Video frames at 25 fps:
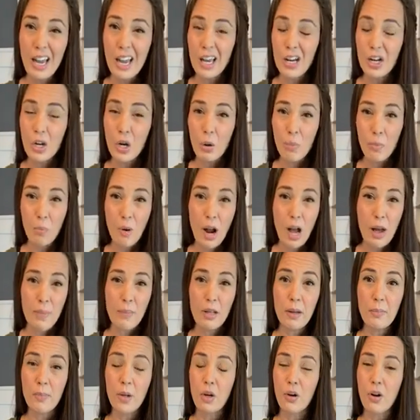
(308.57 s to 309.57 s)
No
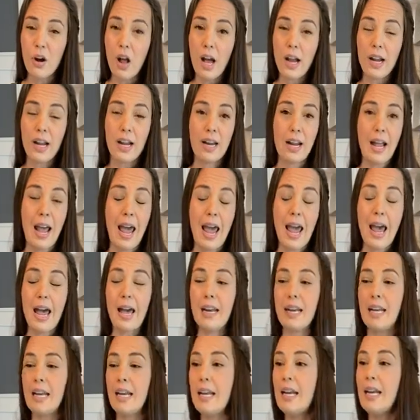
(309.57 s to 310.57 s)
problem, you're not gonna
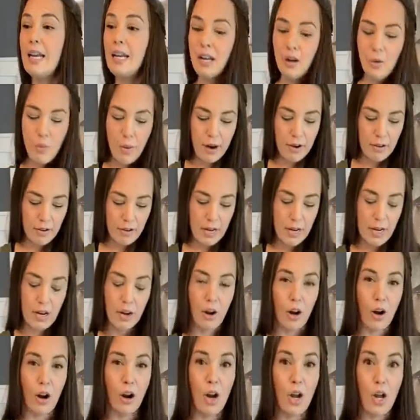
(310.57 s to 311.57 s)
add anywhere
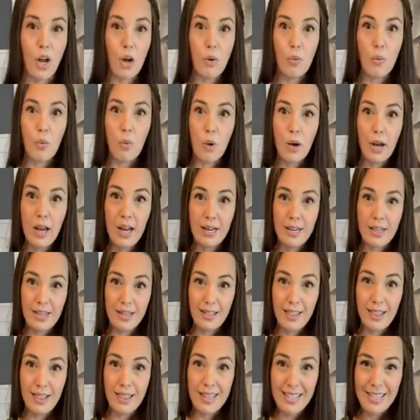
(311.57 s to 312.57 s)
near what
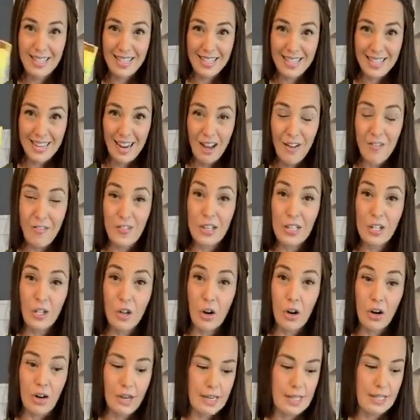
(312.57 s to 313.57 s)
this stuff is
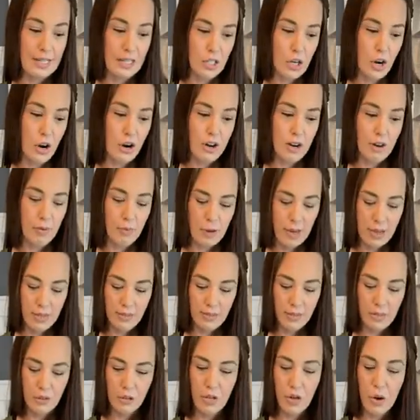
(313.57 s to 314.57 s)
already starting with.
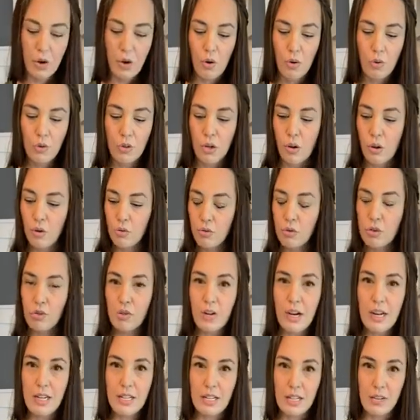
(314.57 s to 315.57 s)
So don't
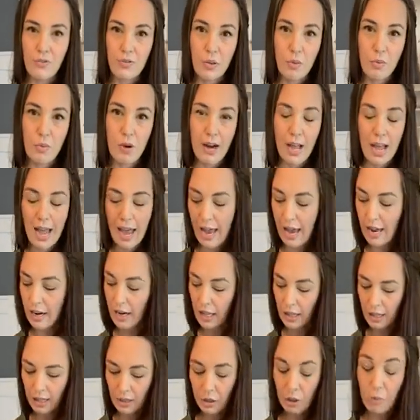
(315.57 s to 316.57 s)
stress if you wanna add
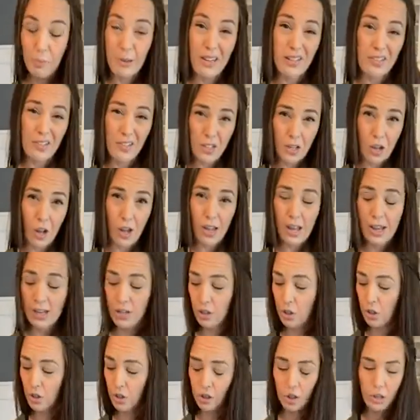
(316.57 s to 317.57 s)
a little bit of salt
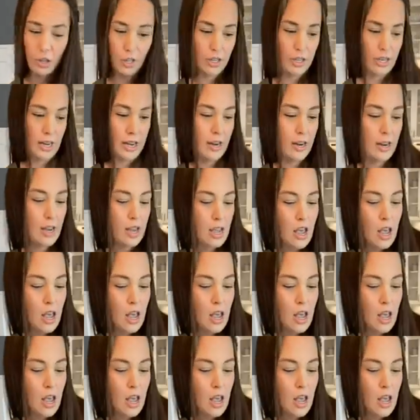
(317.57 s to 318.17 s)
as you're cooking.